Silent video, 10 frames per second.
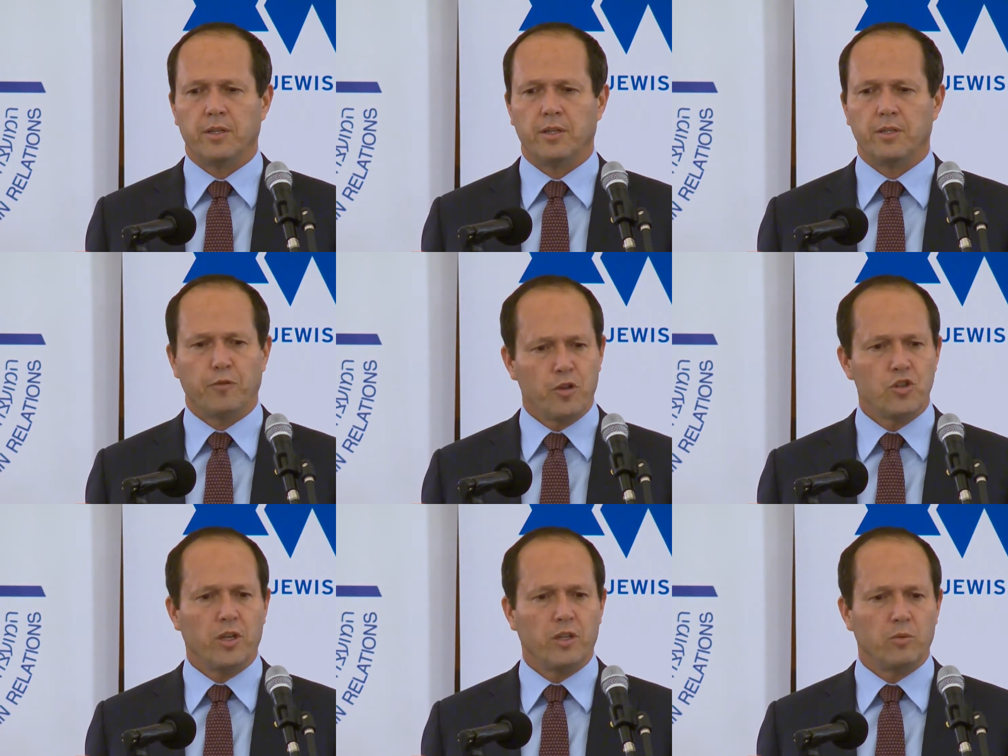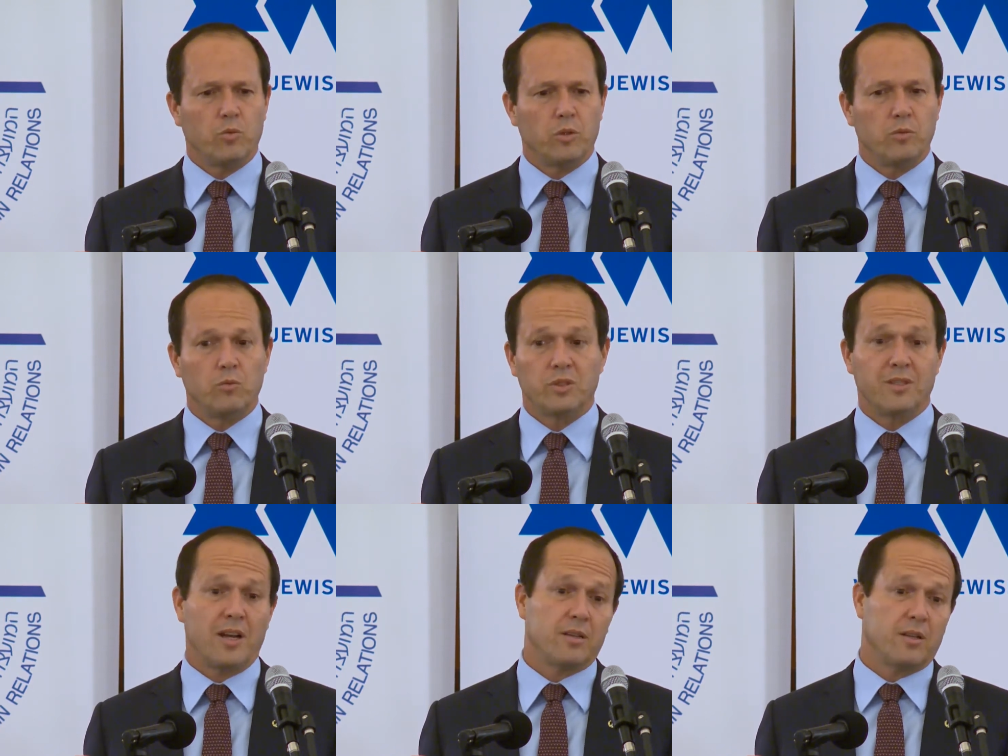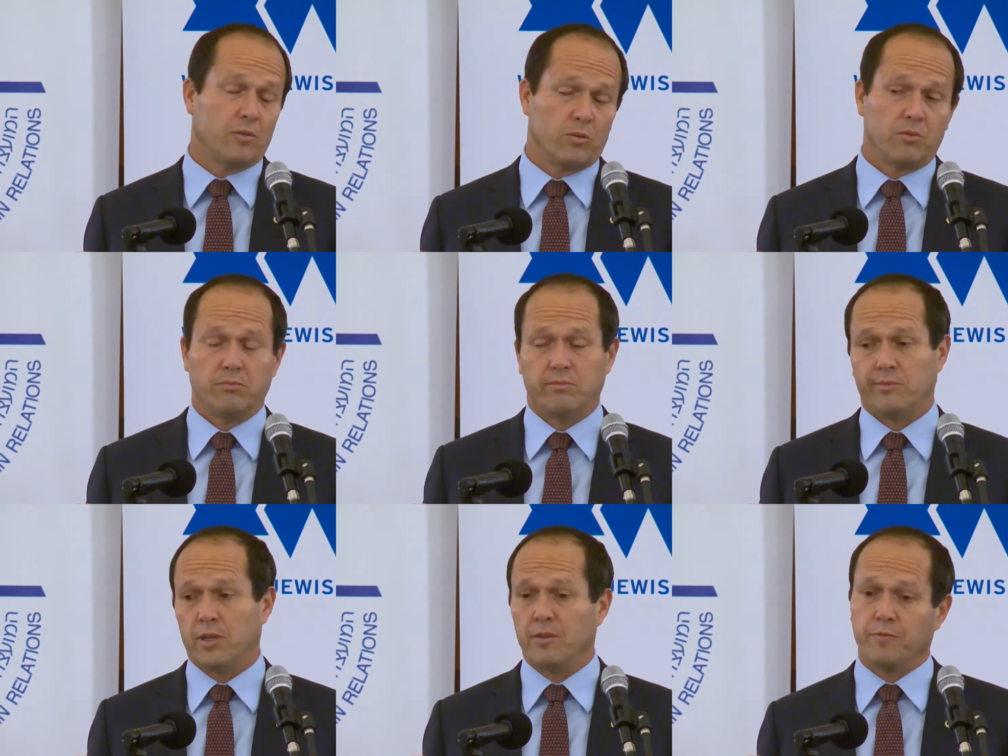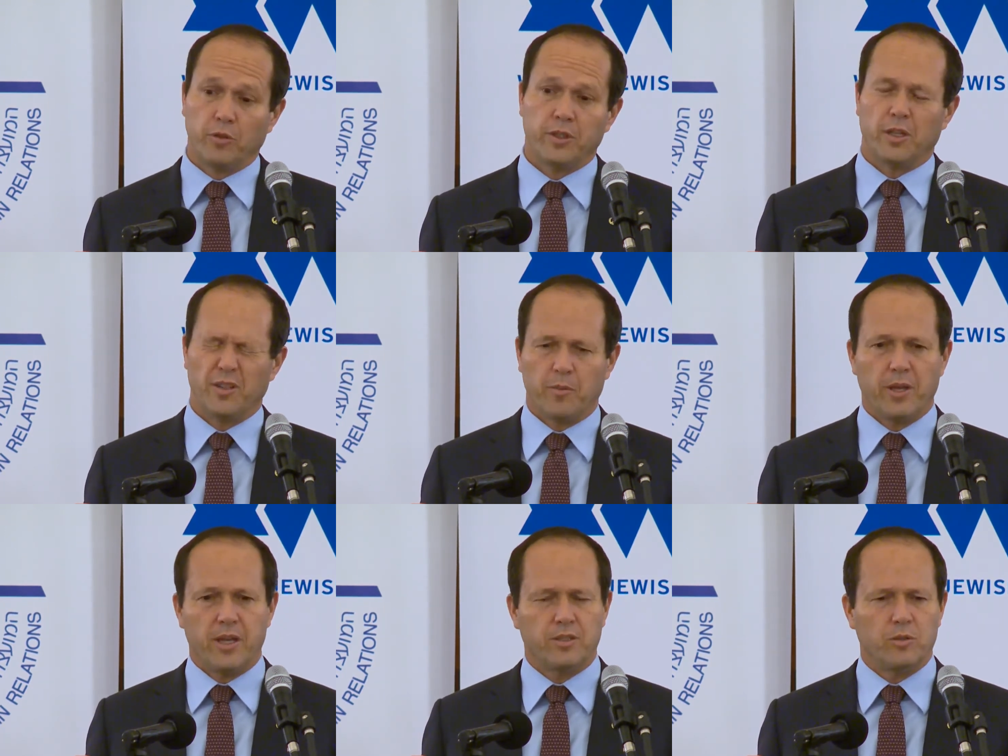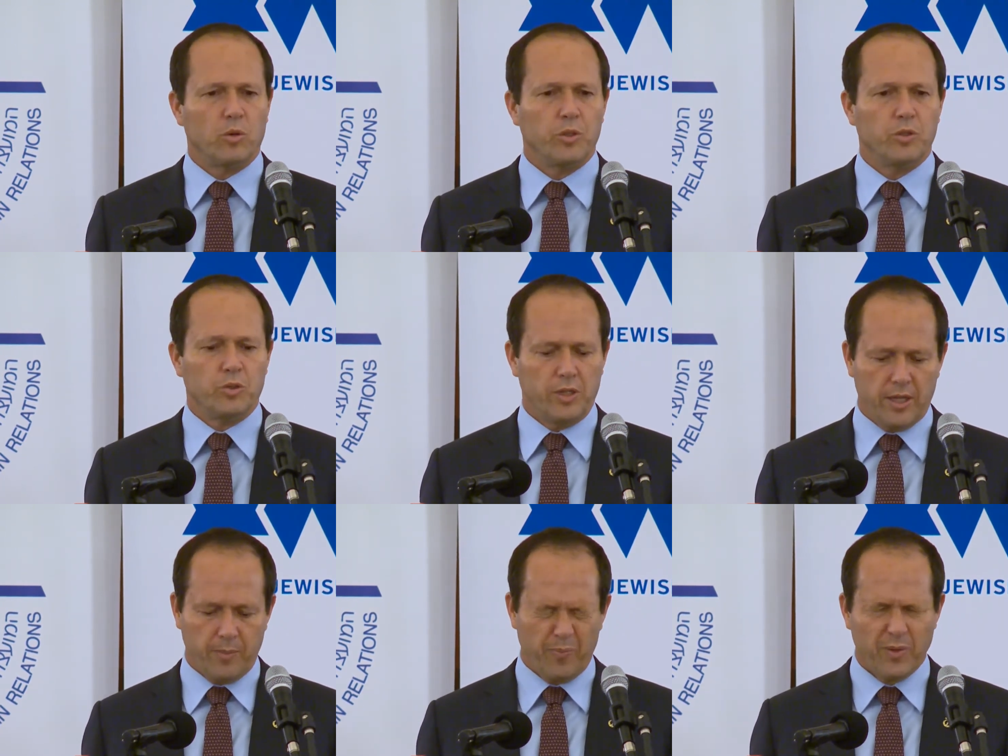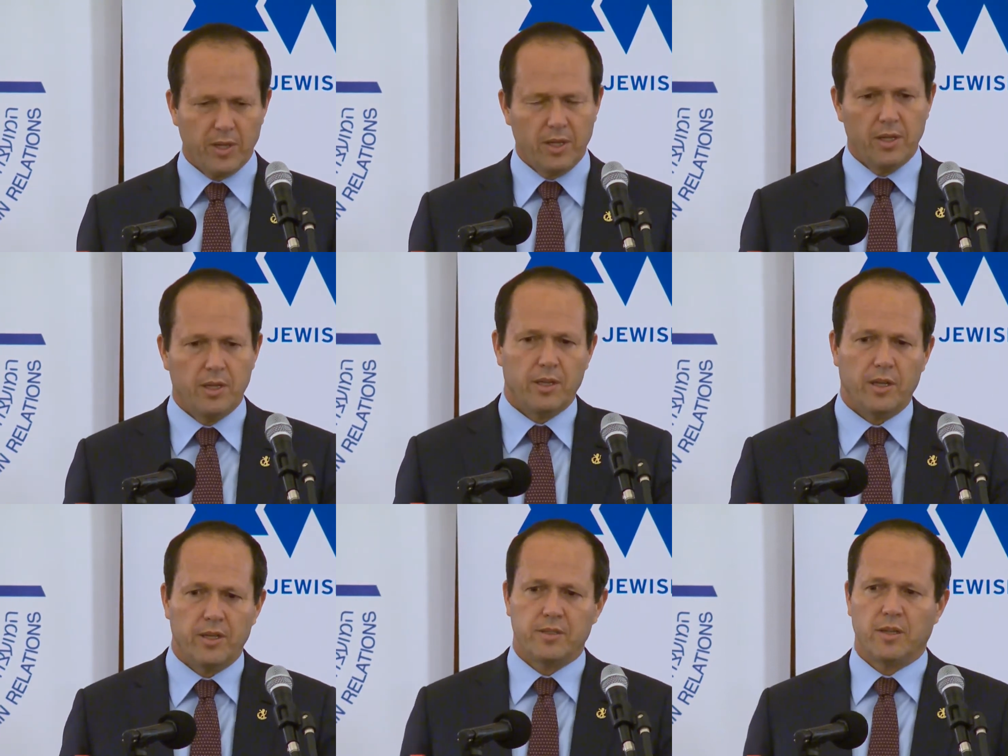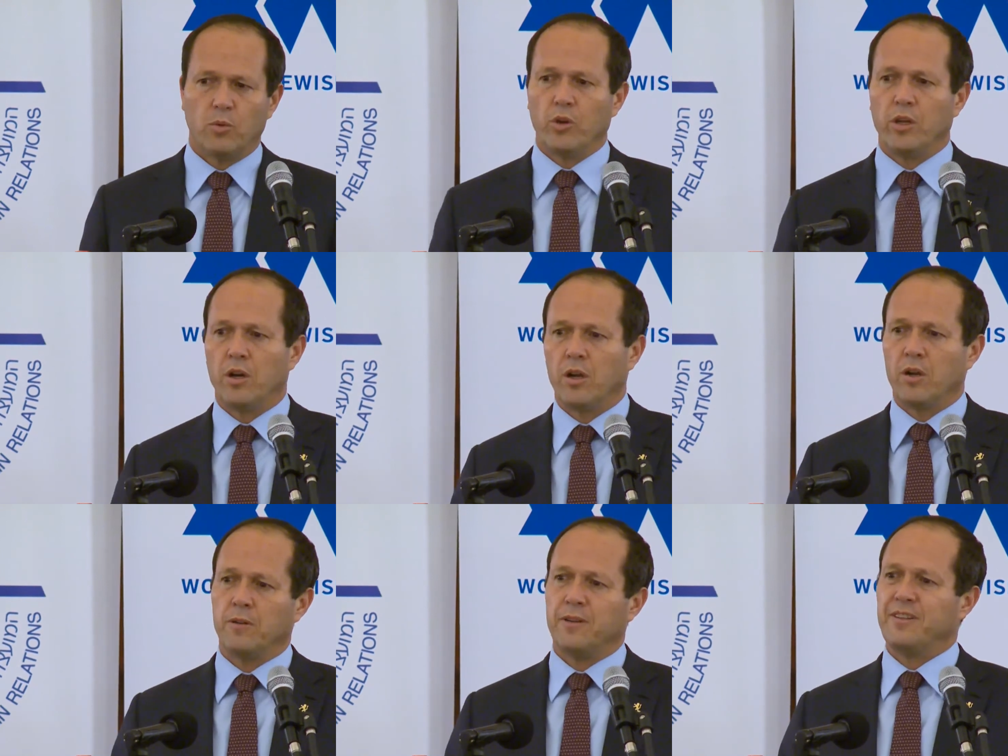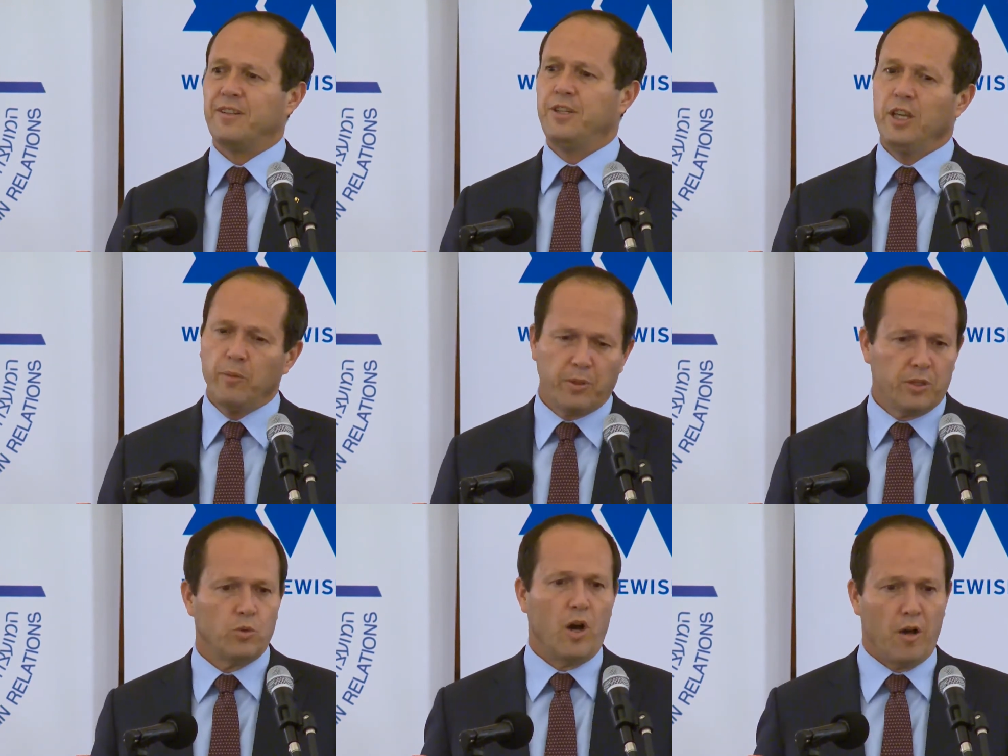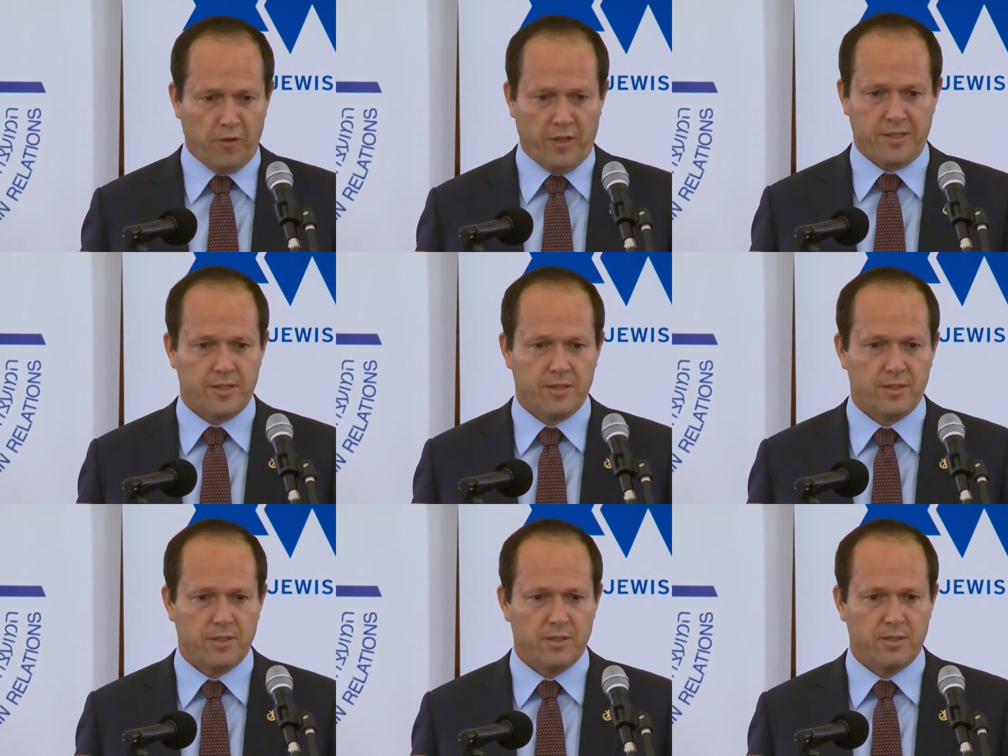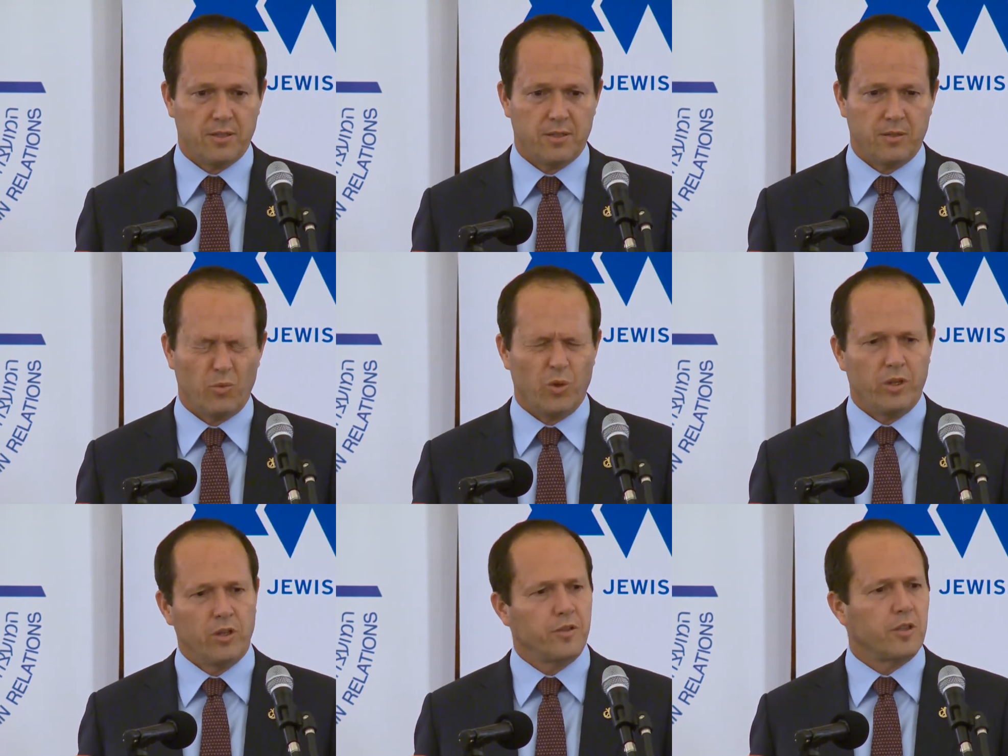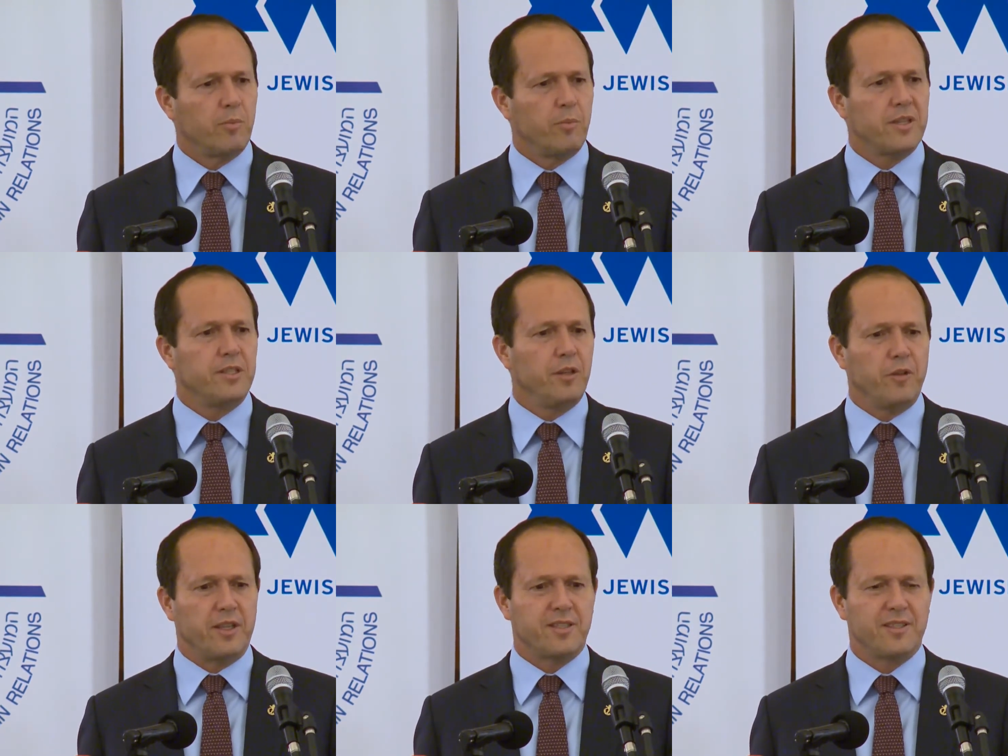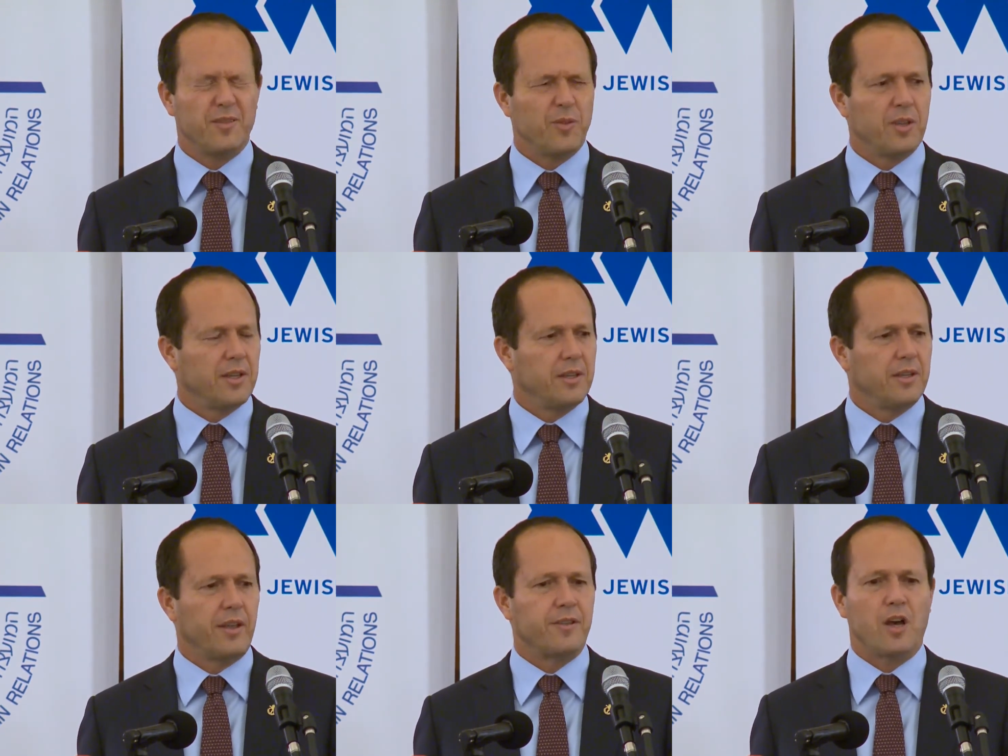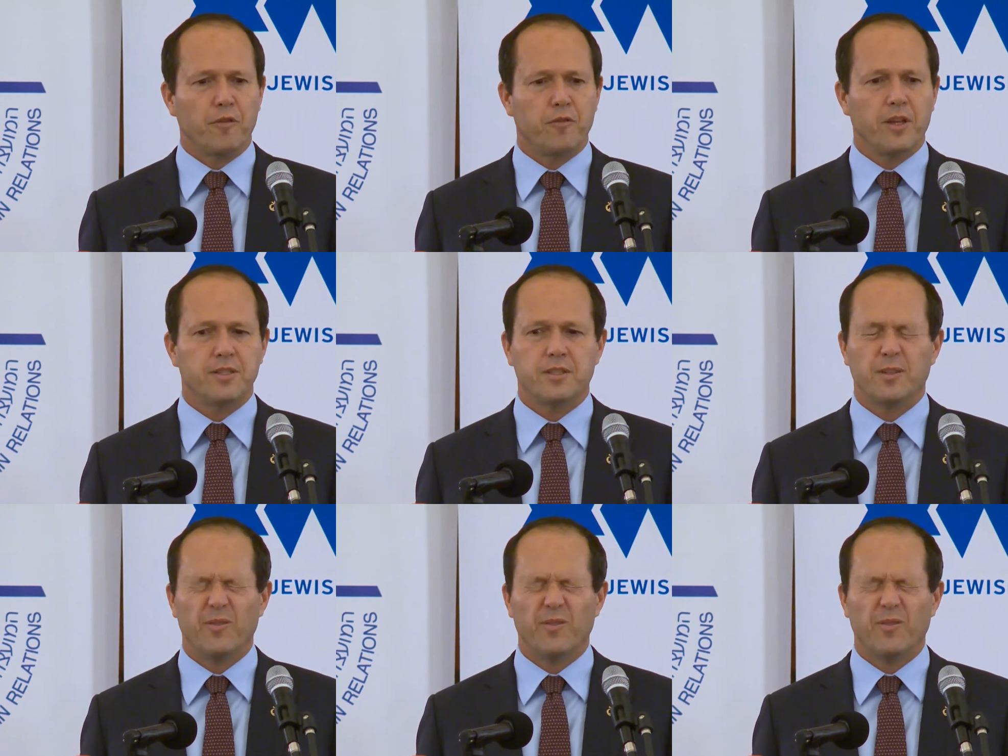differentiate what was not done or not fully done in the past to what we do today, is that we are deep into offense. We learned that the best defense is offense,